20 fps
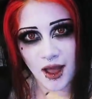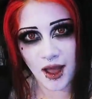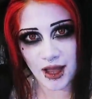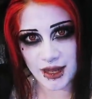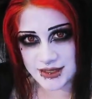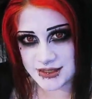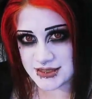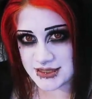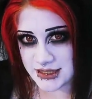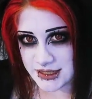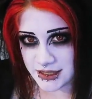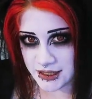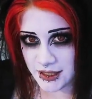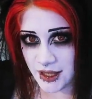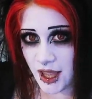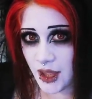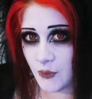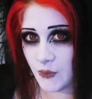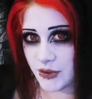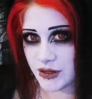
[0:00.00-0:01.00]
idea
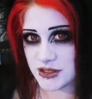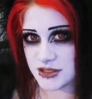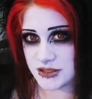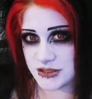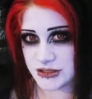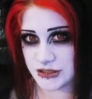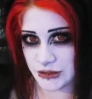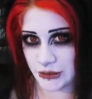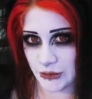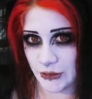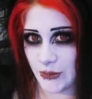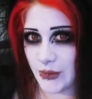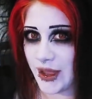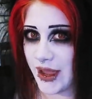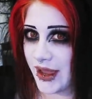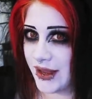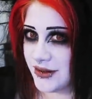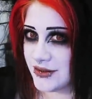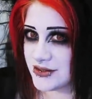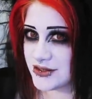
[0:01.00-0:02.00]
I wanted to do,
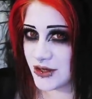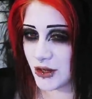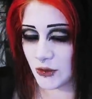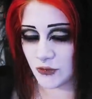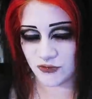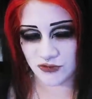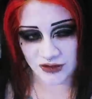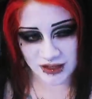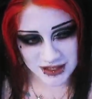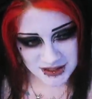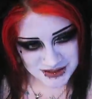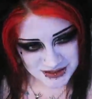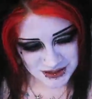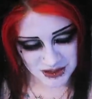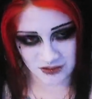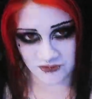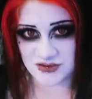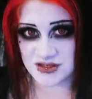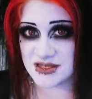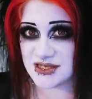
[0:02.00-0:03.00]
and hopefully it
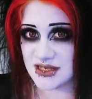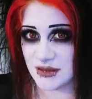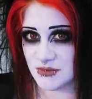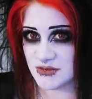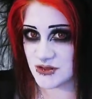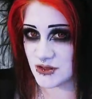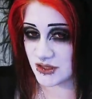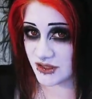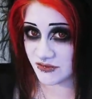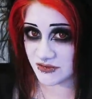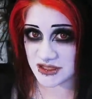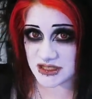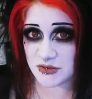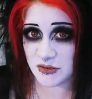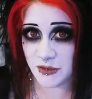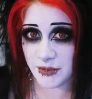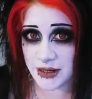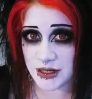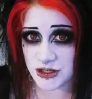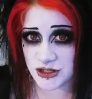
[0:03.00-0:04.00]
serves as some sort of
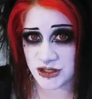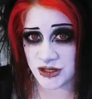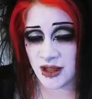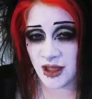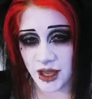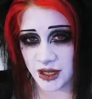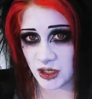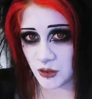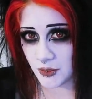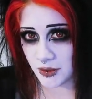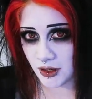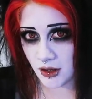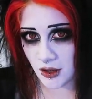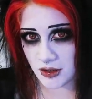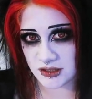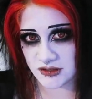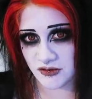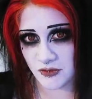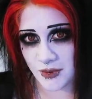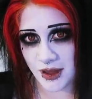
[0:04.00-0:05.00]
inspiration. I know a
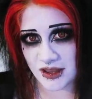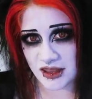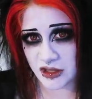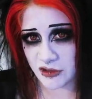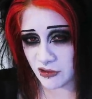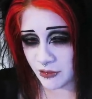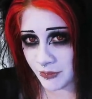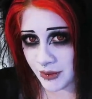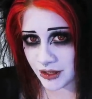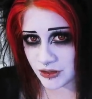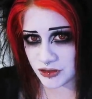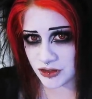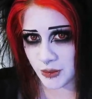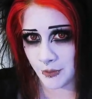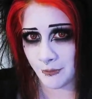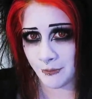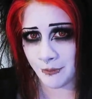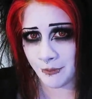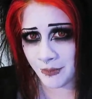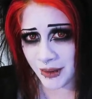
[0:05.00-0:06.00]
lot of you out there are
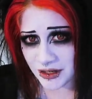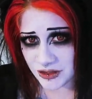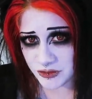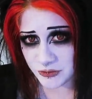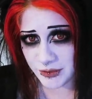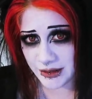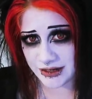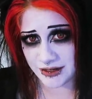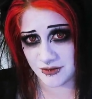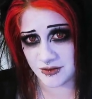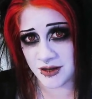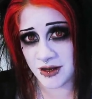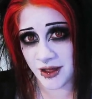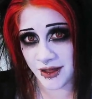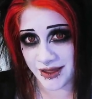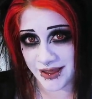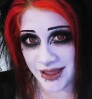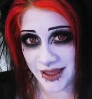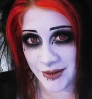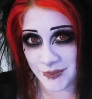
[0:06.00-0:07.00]
much, much better than
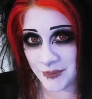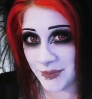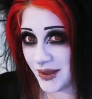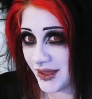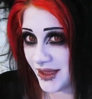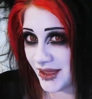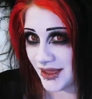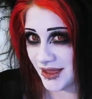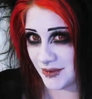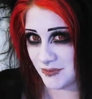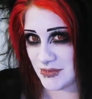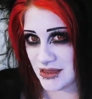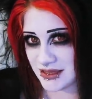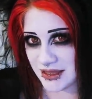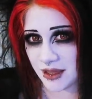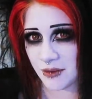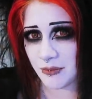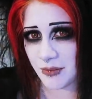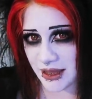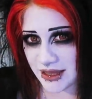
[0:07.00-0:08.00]
I am at
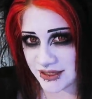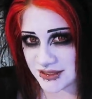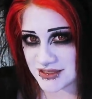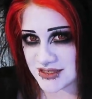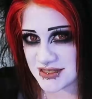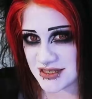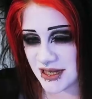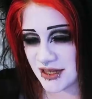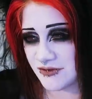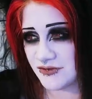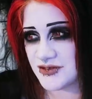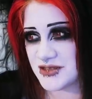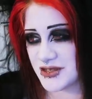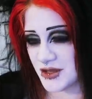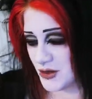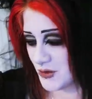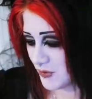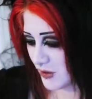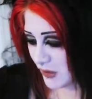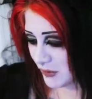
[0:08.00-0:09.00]
making baked stuff,
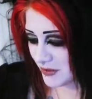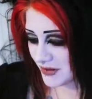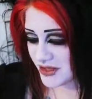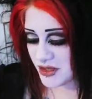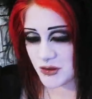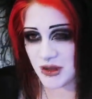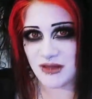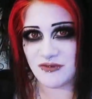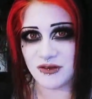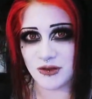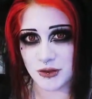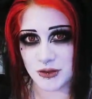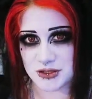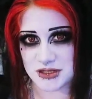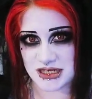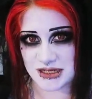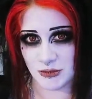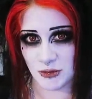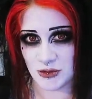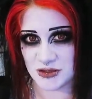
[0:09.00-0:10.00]
so probably you'll have a good
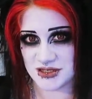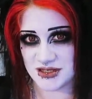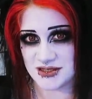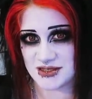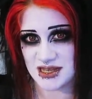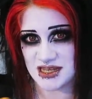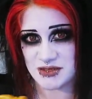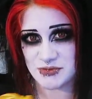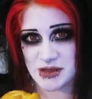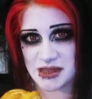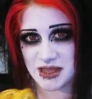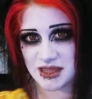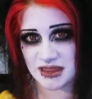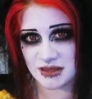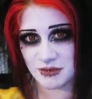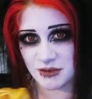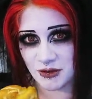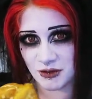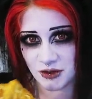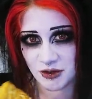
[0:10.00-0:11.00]
deal more success making
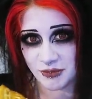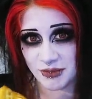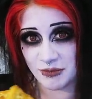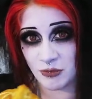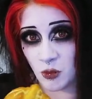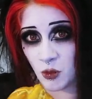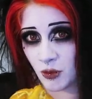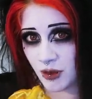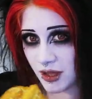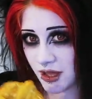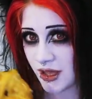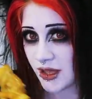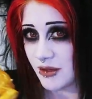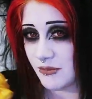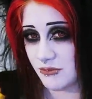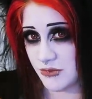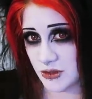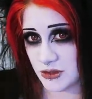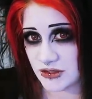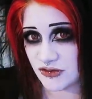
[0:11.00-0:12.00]
them look a bit more
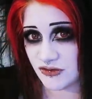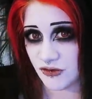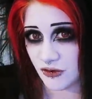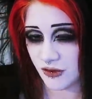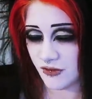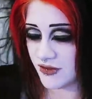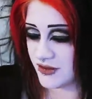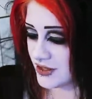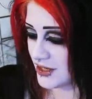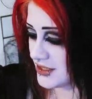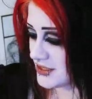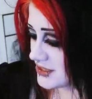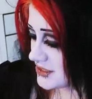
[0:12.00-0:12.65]
beautiful than I